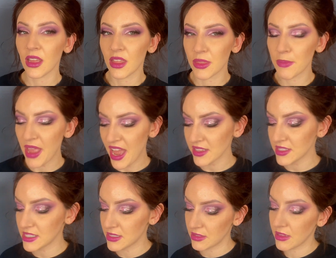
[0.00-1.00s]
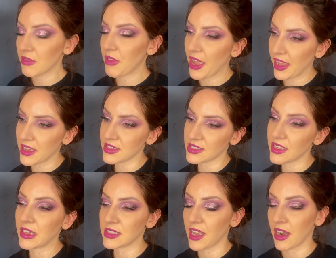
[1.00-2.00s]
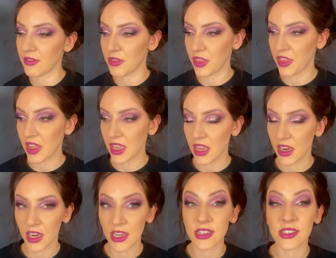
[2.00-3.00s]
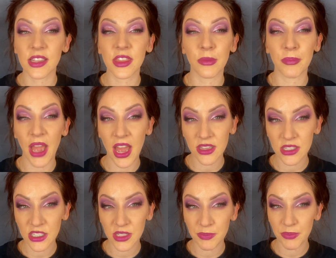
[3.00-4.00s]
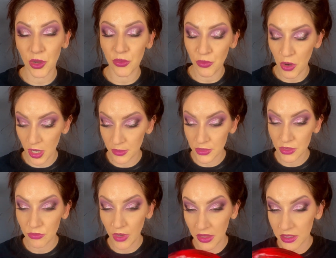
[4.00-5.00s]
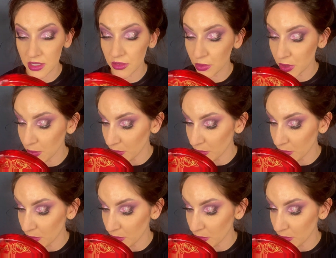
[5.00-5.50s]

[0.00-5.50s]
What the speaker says: The mattes, I guess that's kind of the thing here, is that the mattes performed relatively